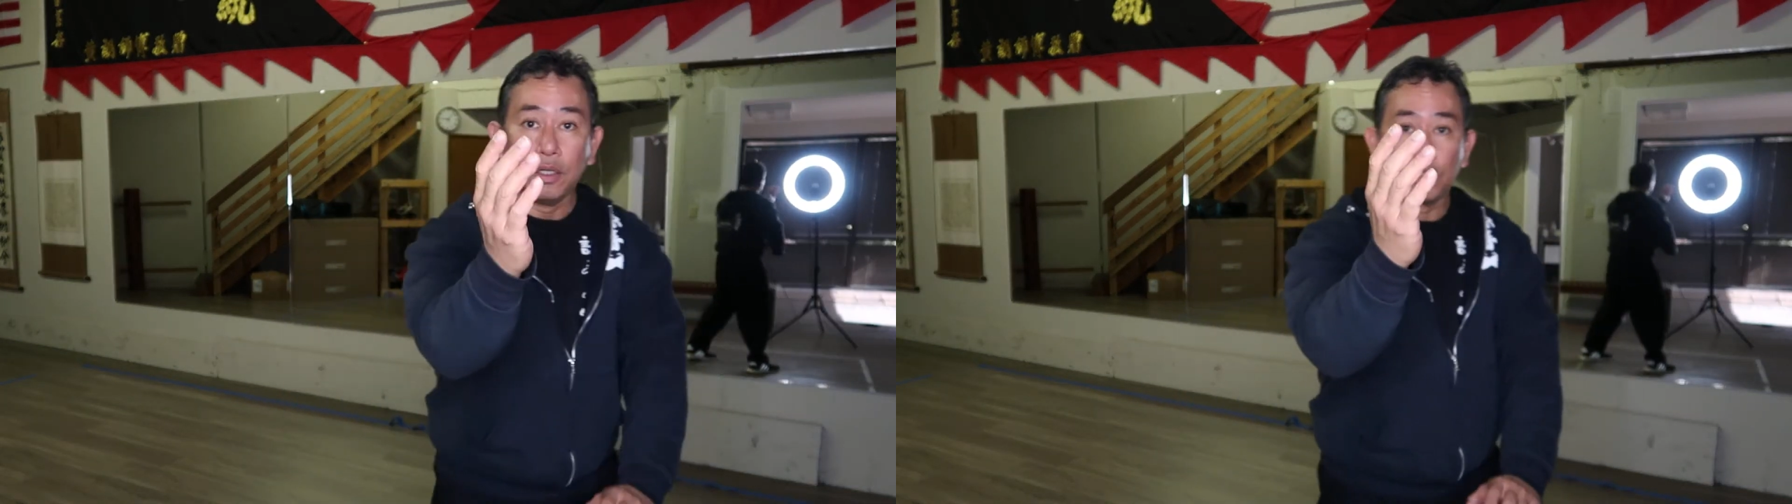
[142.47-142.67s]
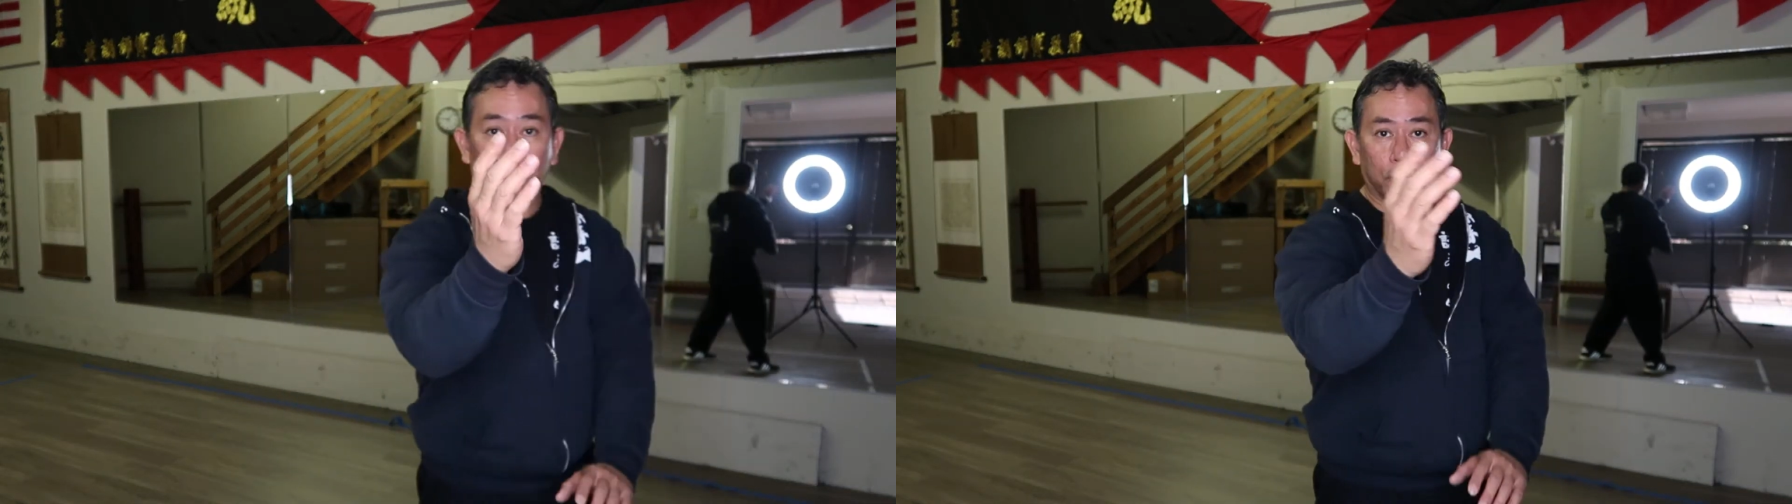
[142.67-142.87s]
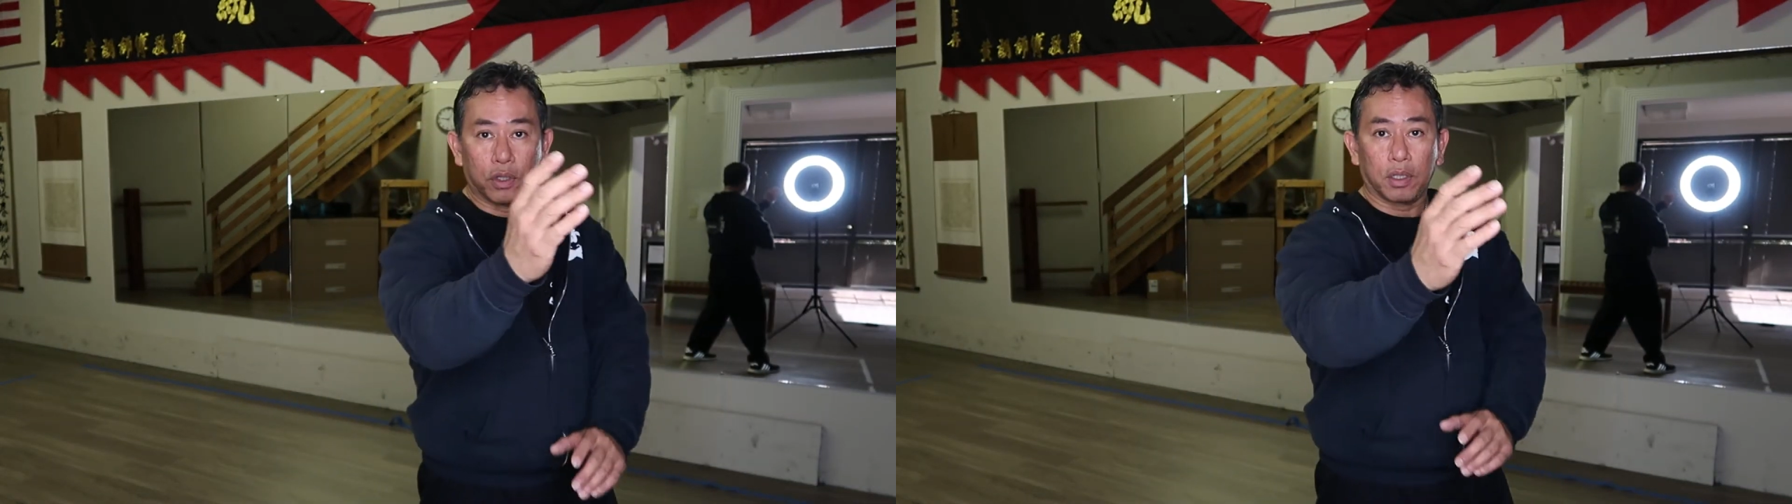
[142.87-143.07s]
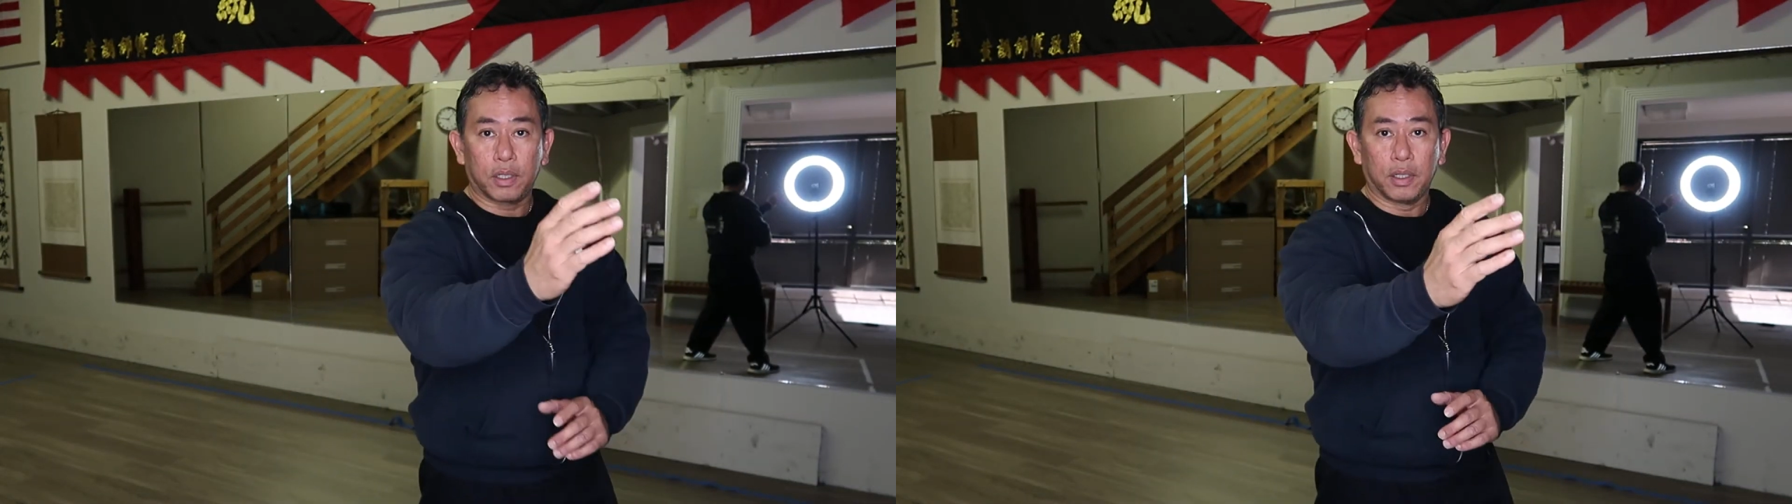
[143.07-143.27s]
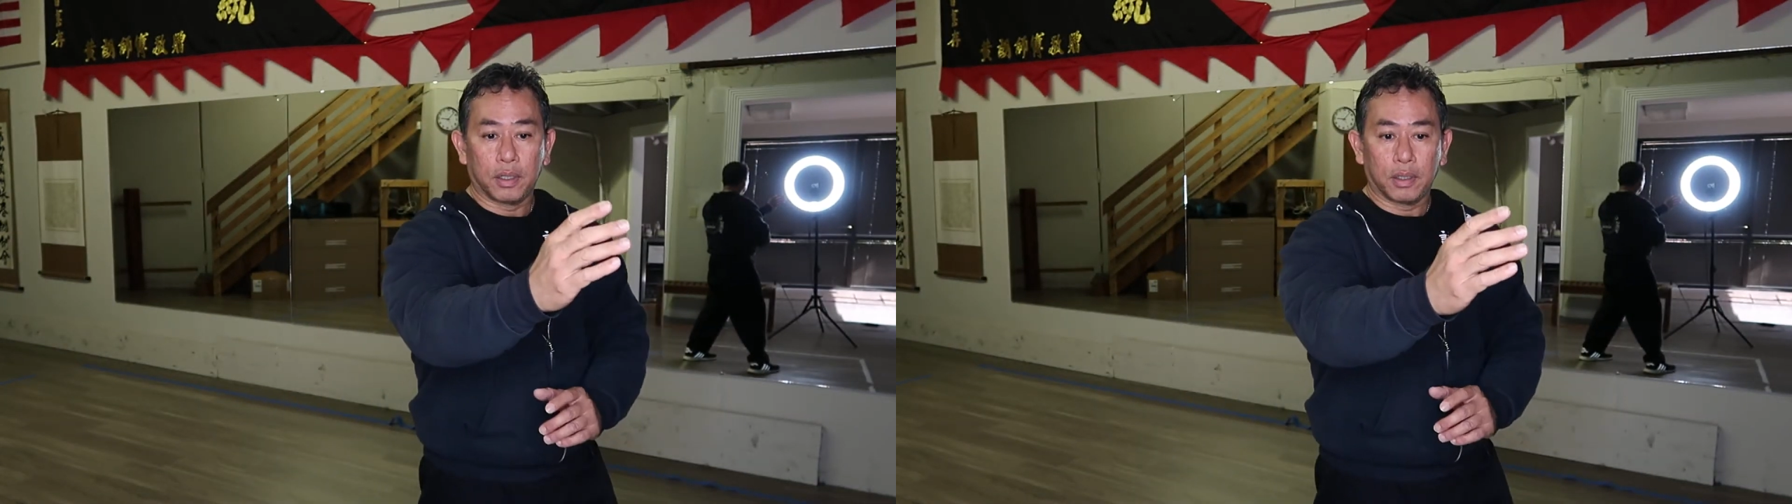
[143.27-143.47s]
So if you
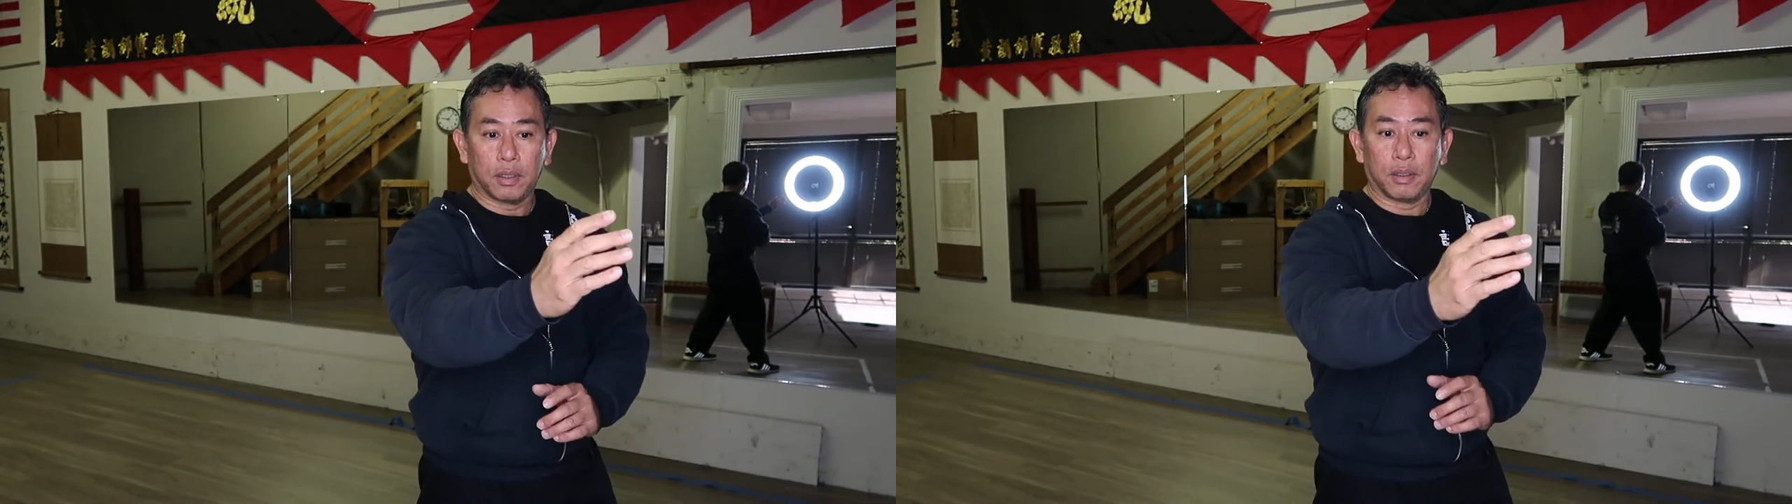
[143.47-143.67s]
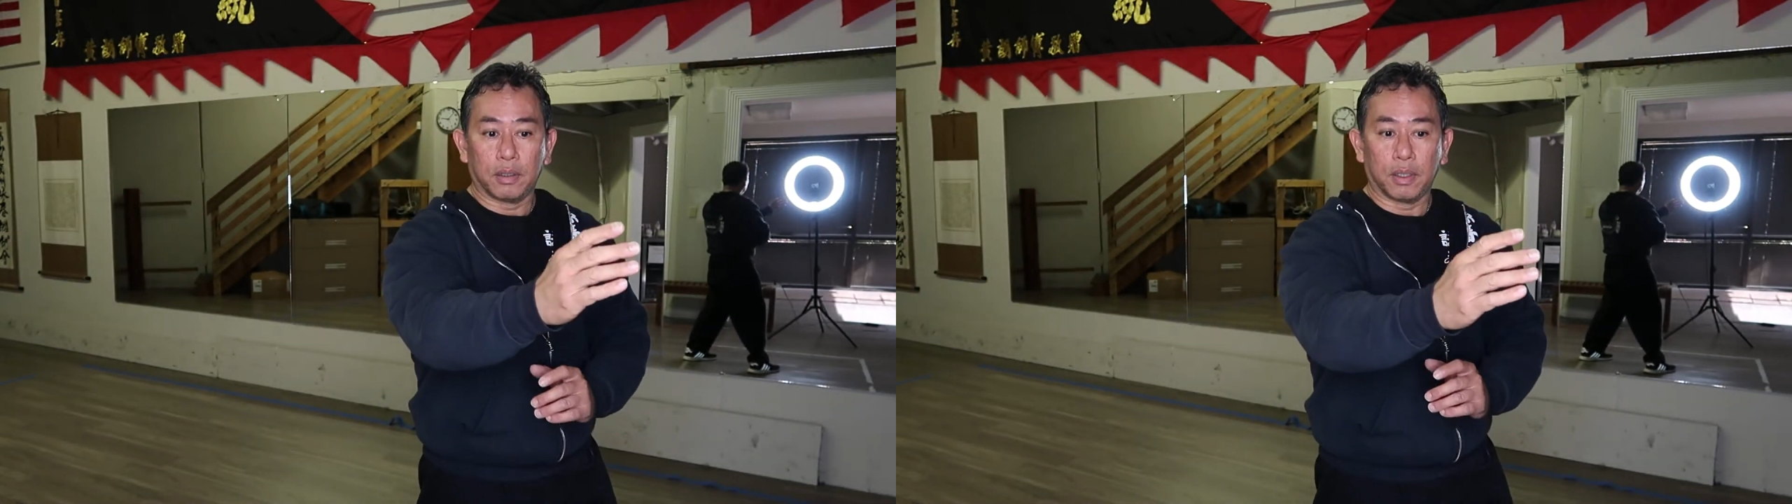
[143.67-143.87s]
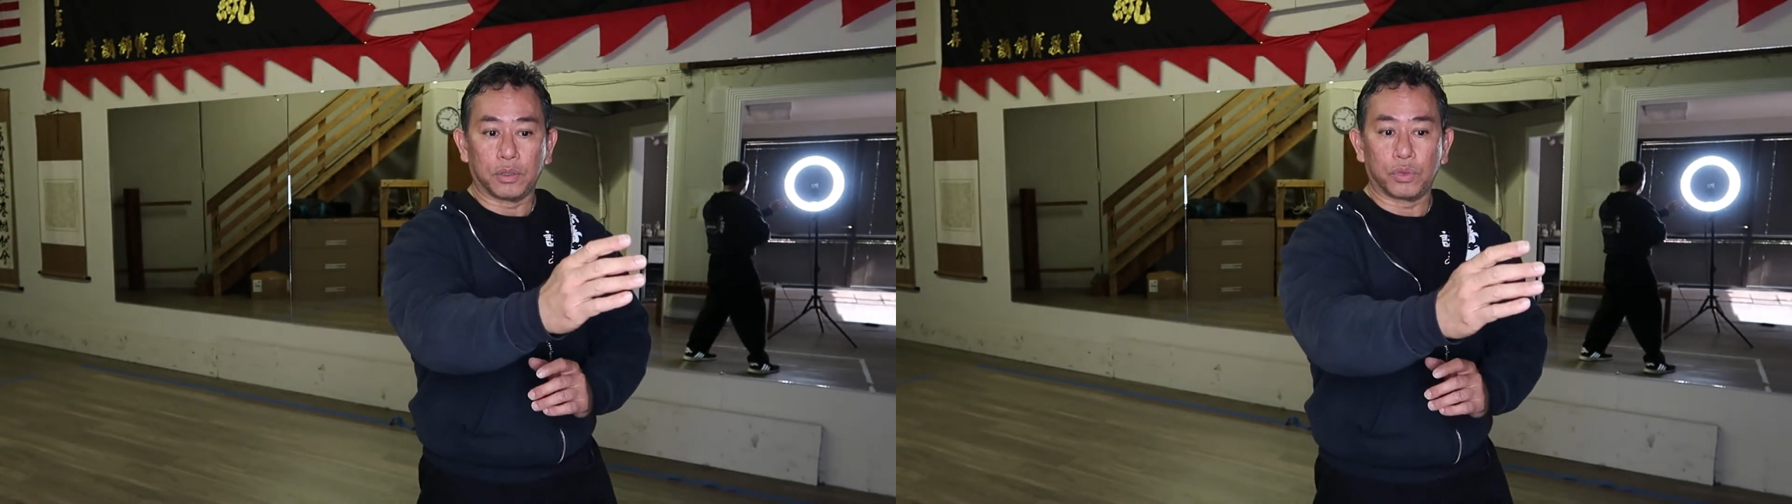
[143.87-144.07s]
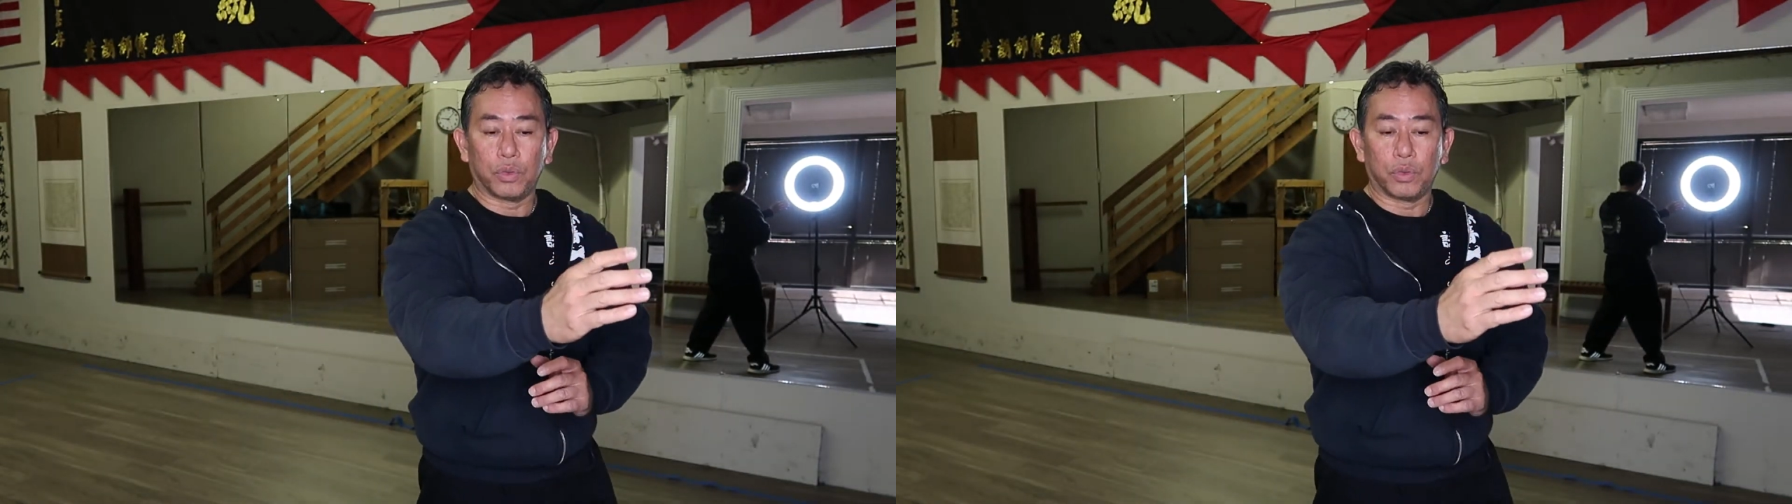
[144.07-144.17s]
look, it's